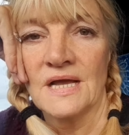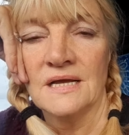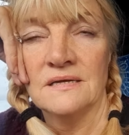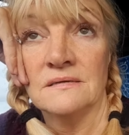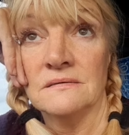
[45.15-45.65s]

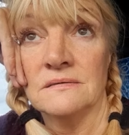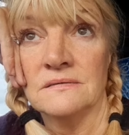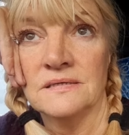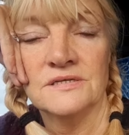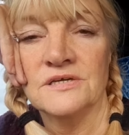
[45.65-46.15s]

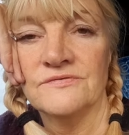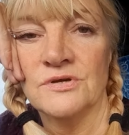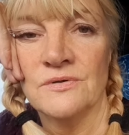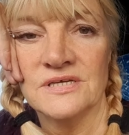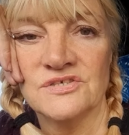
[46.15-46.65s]
I don't even
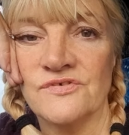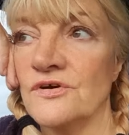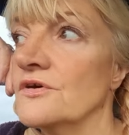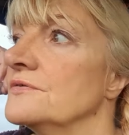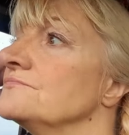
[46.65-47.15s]
know what that's
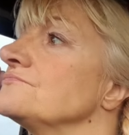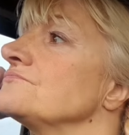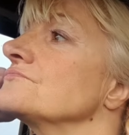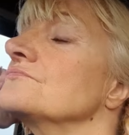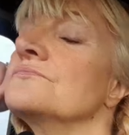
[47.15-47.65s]

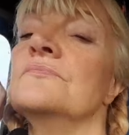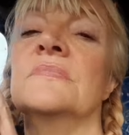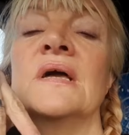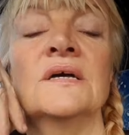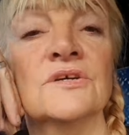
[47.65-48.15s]

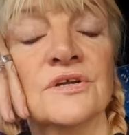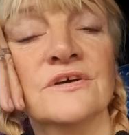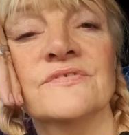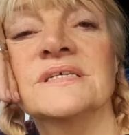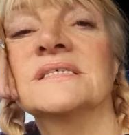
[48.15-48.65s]
for. I don't know
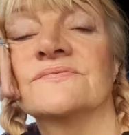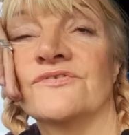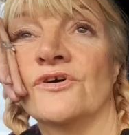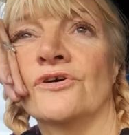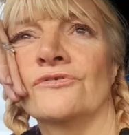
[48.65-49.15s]
if it's
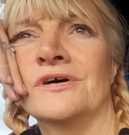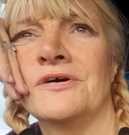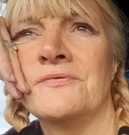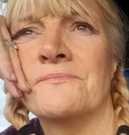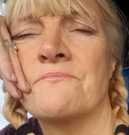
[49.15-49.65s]
for
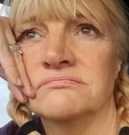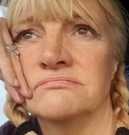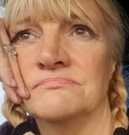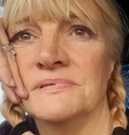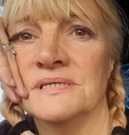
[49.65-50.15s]

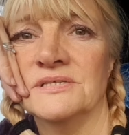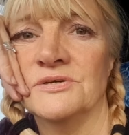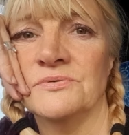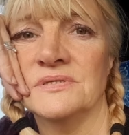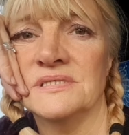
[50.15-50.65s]
something to
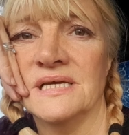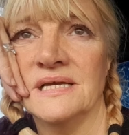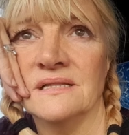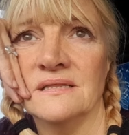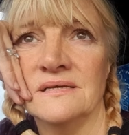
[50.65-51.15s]
do with the
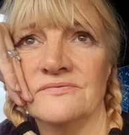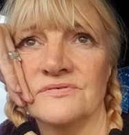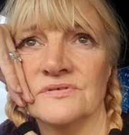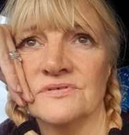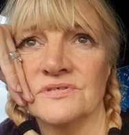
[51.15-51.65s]
tail
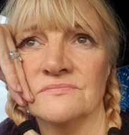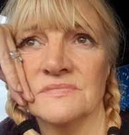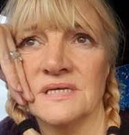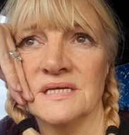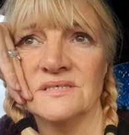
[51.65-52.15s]
lift or
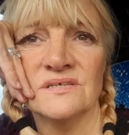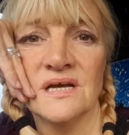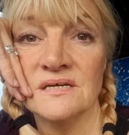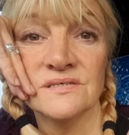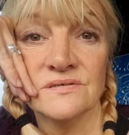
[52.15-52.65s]
something. I
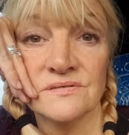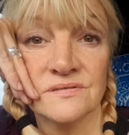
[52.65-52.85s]
don't